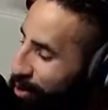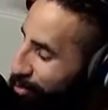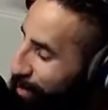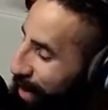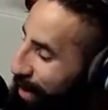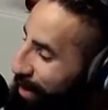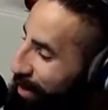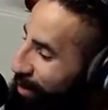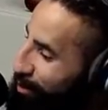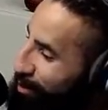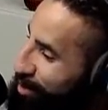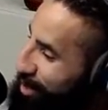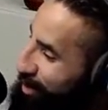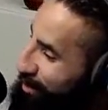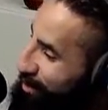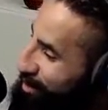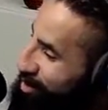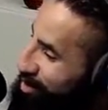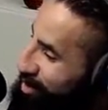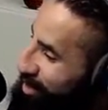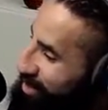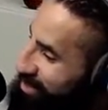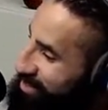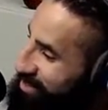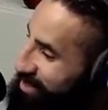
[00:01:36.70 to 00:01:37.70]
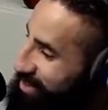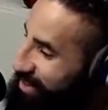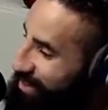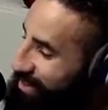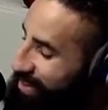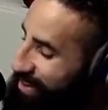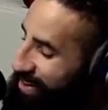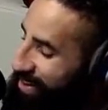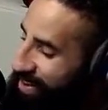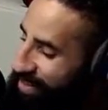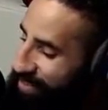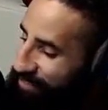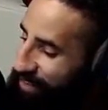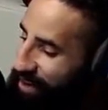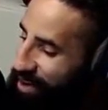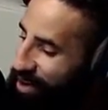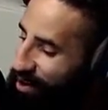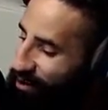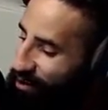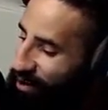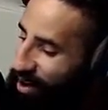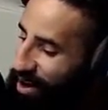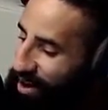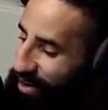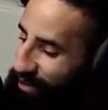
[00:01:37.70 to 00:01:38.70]
and do my due diligence and
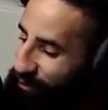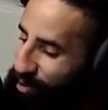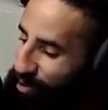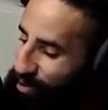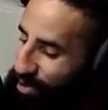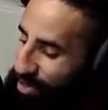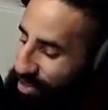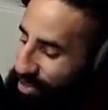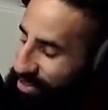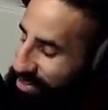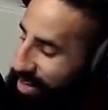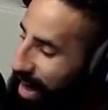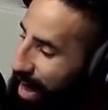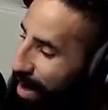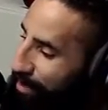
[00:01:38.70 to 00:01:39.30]
follow along with this